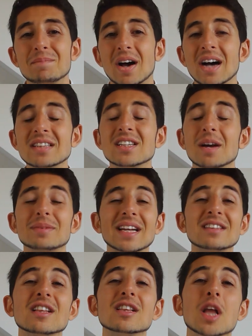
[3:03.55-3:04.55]
I ended up
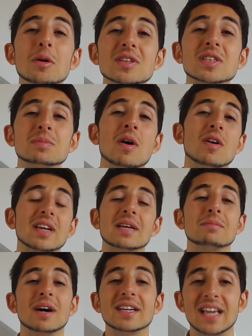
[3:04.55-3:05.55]
the lowest mark
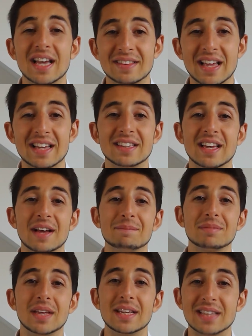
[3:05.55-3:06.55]
in my year that year
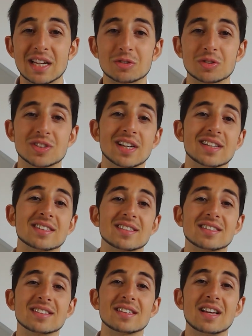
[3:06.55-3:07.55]
in natural
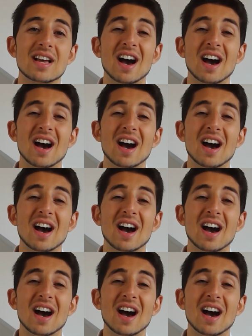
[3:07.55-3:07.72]
sciences.